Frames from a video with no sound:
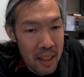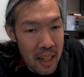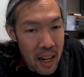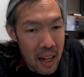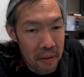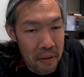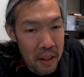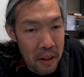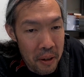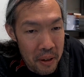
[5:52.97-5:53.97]
I
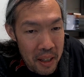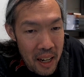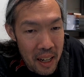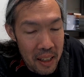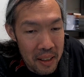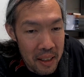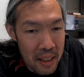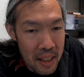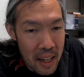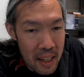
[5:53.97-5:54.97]
fear that
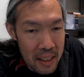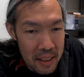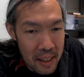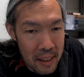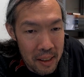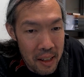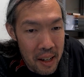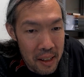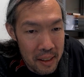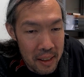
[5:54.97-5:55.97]
he has a
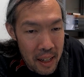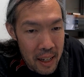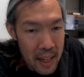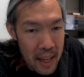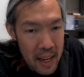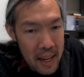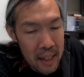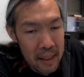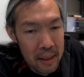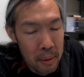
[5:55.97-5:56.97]
loss at
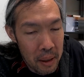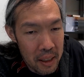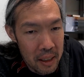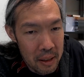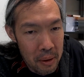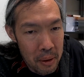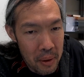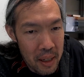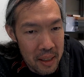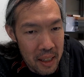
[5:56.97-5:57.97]
hand because that's the only reason why
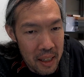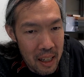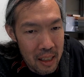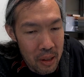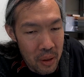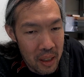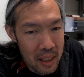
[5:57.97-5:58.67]
he's not answering,